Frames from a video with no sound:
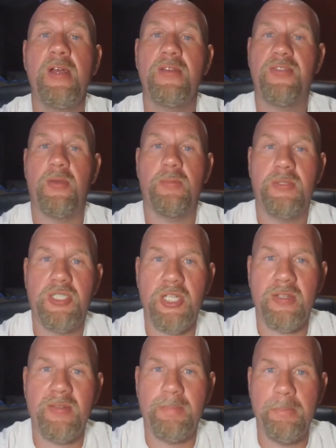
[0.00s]
So
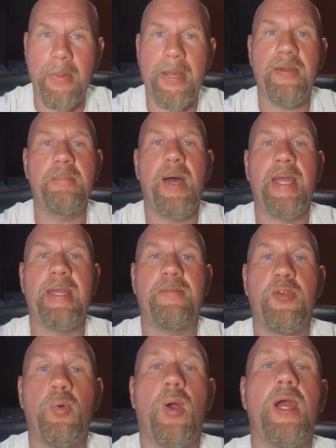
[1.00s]
just bear in mind,
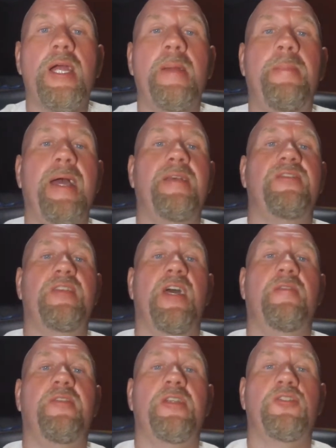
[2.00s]
if you are going to buy a
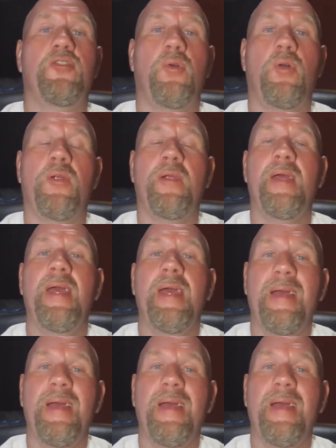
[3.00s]
Scuf controller,